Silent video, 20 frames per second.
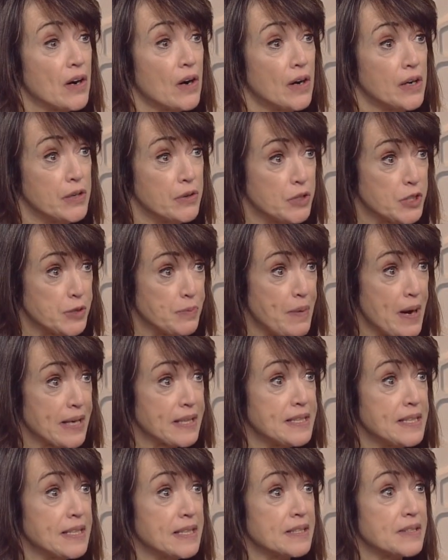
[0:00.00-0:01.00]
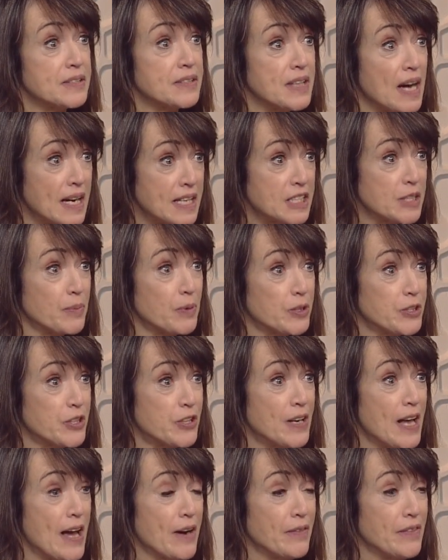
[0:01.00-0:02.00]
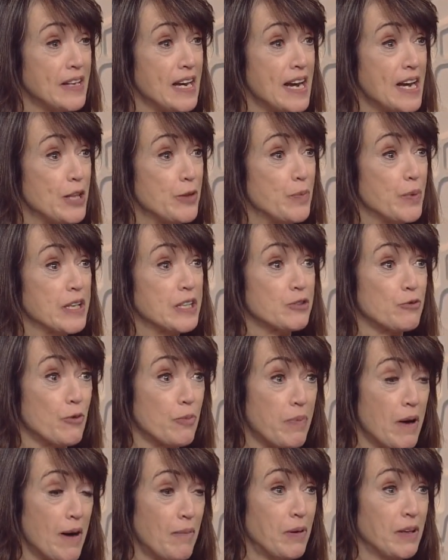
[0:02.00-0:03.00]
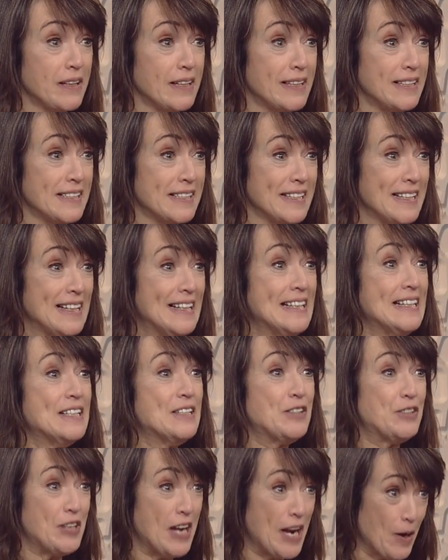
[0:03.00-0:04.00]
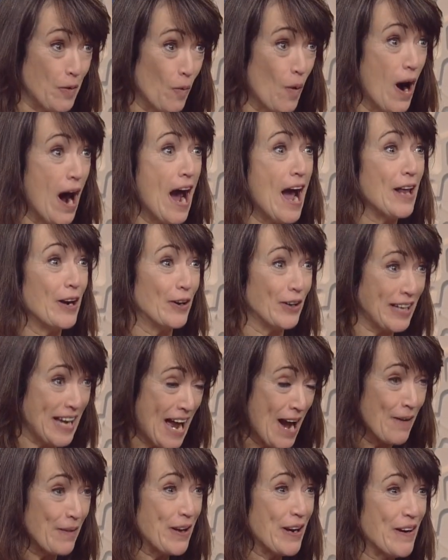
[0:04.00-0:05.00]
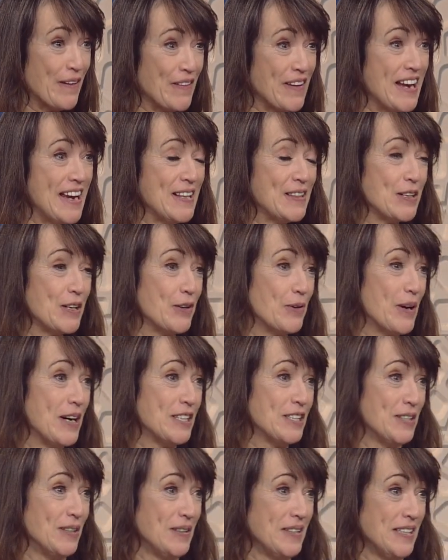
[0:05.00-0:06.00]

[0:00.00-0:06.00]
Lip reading: Are you expecting a sizable turnout in the 8th? Because Republicans statewide are counting on the 8th congressional